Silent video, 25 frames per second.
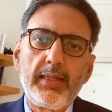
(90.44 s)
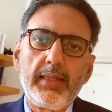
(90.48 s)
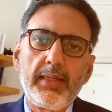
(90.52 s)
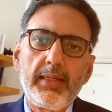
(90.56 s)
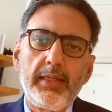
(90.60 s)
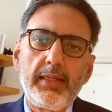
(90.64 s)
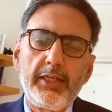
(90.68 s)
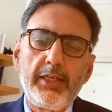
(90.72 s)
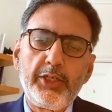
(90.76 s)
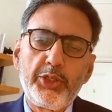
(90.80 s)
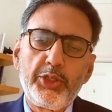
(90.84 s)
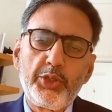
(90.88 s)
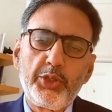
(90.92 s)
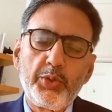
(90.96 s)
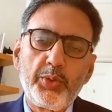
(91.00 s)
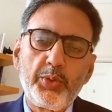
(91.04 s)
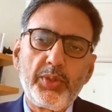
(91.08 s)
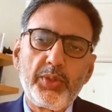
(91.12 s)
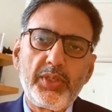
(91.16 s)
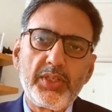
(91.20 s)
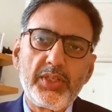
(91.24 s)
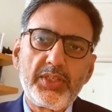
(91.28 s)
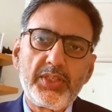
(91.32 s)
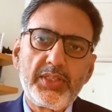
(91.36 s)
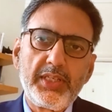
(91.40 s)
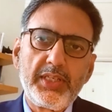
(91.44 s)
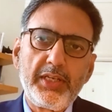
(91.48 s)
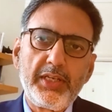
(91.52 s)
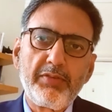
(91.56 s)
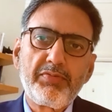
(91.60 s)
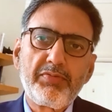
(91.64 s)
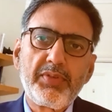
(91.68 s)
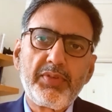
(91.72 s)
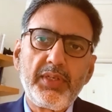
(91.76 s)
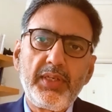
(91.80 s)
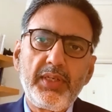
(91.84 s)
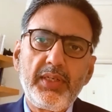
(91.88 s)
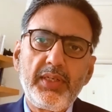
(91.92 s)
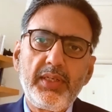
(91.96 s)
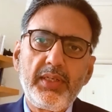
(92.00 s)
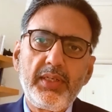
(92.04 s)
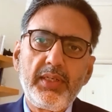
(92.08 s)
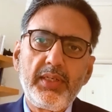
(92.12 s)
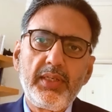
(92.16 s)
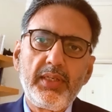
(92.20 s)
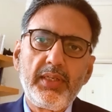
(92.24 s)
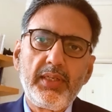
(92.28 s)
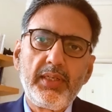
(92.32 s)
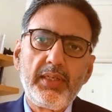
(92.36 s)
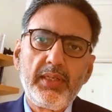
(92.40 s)
ensure the safety
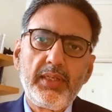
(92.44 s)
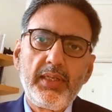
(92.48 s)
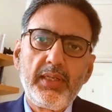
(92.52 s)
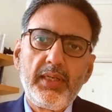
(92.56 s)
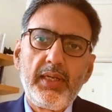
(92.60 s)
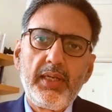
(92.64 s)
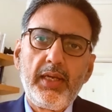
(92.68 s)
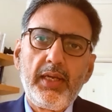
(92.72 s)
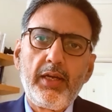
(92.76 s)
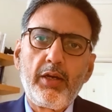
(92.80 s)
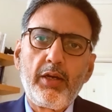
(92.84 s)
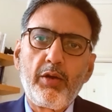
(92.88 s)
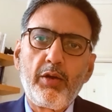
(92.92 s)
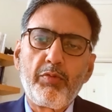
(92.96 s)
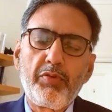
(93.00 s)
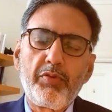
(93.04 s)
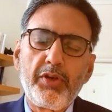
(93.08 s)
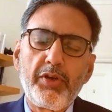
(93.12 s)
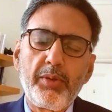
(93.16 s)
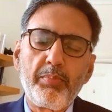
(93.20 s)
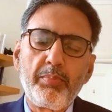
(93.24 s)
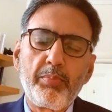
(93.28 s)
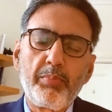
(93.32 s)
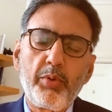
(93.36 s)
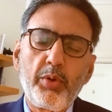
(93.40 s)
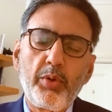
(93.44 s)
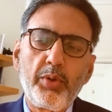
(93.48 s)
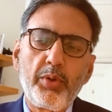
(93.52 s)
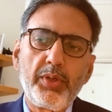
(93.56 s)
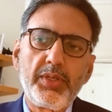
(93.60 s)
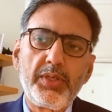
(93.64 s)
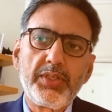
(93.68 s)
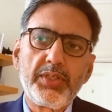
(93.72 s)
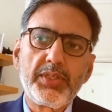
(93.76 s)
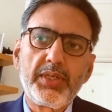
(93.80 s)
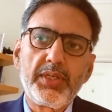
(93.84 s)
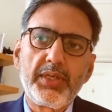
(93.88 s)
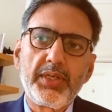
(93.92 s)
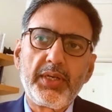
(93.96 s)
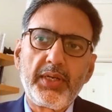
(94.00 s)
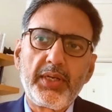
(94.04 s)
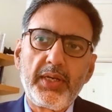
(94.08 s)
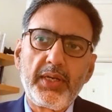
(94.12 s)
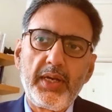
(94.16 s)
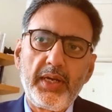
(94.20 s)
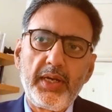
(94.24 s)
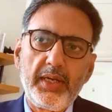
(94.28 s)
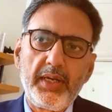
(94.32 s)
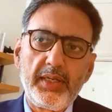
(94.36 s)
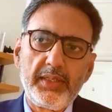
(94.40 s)
of our employees and our
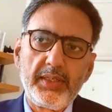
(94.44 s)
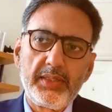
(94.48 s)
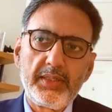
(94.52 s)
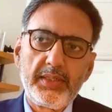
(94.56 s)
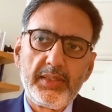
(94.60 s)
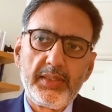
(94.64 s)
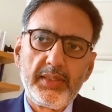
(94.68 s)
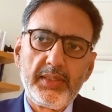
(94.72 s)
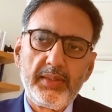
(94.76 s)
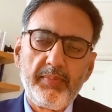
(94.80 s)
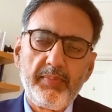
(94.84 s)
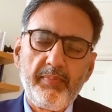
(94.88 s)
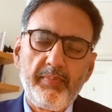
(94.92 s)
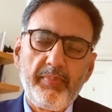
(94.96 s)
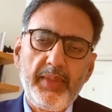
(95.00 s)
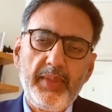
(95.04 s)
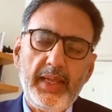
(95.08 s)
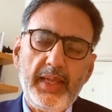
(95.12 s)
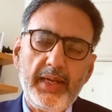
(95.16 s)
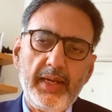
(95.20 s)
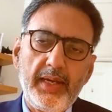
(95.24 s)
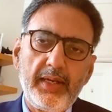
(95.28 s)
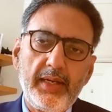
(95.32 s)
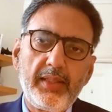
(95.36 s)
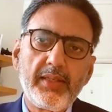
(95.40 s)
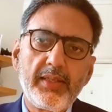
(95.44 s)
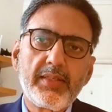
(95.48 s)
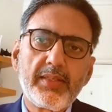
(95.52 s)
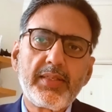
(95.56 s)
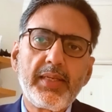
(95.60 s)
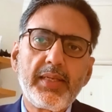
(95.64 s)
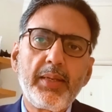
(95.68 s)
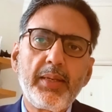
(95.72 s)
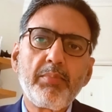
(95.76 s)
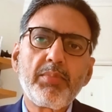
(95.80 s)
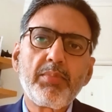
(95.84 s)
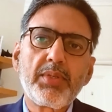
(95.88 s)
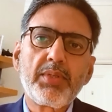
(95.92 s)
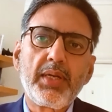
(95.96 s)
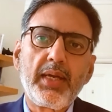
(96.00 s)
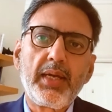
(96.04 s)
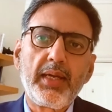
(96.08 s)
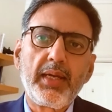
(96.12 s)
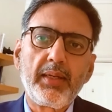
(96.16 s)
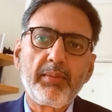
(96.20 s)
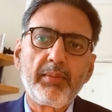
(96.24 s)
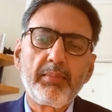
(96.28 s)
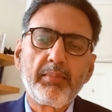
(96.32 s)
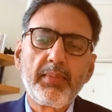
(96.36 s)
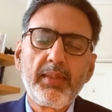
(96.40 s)
clients, and at the same
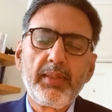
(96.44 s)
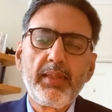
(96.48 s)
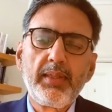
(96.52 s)
time,